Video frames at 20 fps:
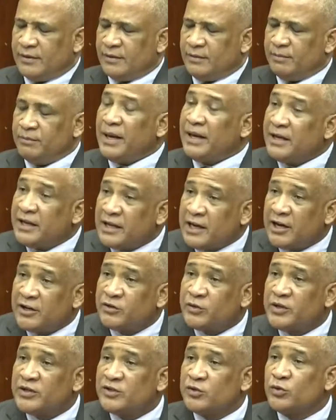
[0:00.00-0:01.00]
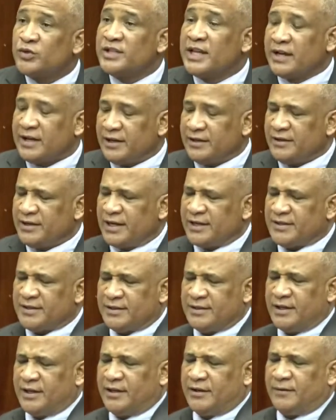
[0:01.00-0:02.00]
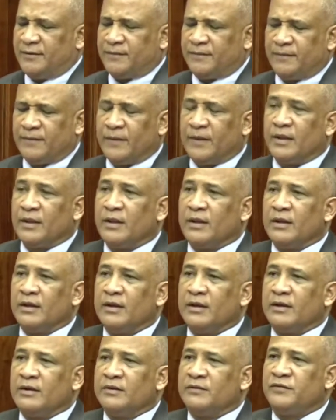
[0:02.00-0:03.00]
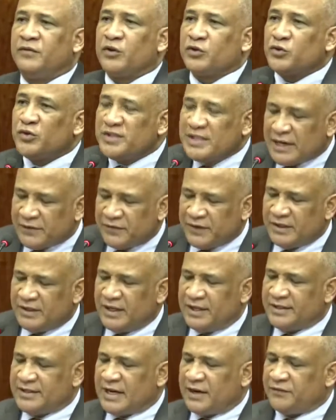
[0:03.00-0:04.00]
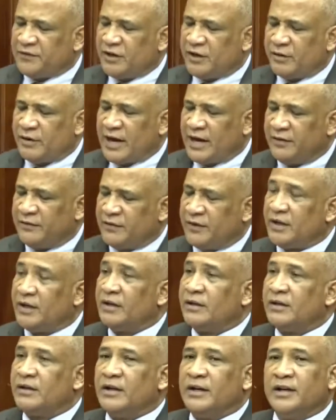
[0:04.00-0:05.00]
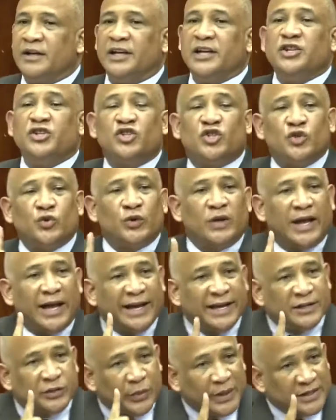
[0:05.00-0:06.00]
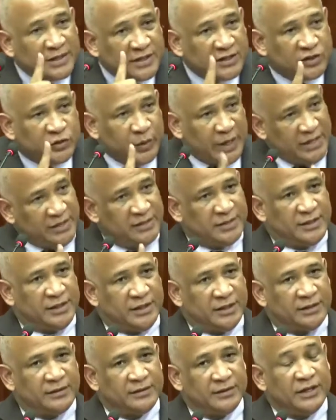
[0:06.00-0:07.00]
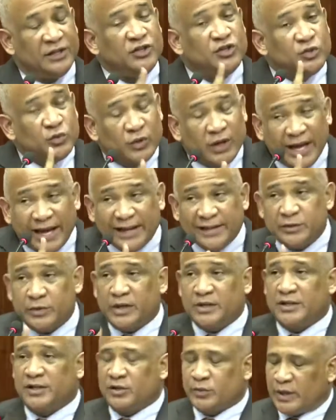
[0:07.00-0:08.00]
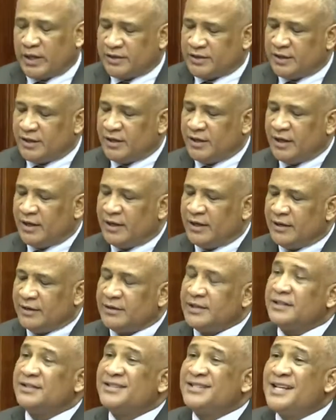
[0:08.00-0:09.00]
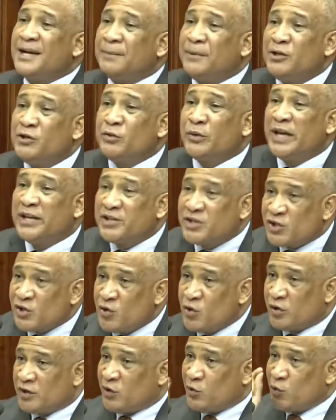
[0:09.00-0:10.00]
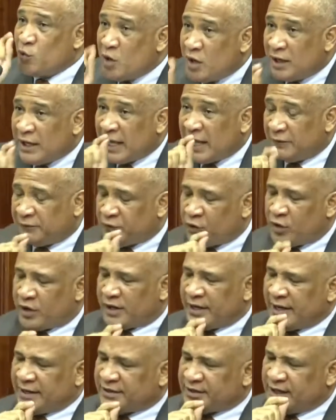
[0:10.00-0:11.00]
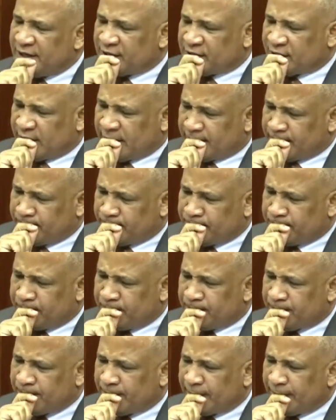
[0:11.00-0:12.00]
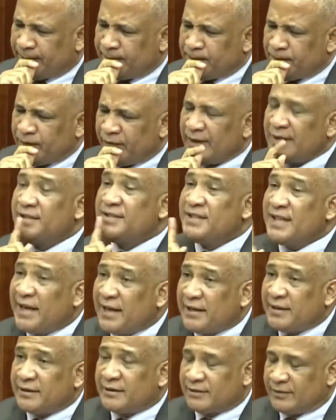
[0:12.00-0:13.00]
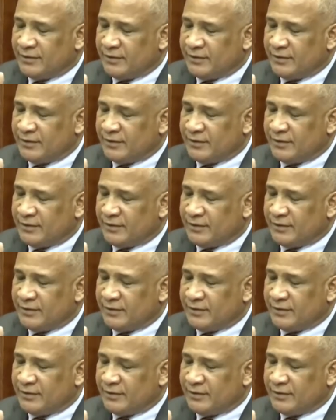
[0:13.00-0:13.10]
Many countries do second testing 4 to 7 days after arrival. In July 2020, the WHO, the World Health Organization, said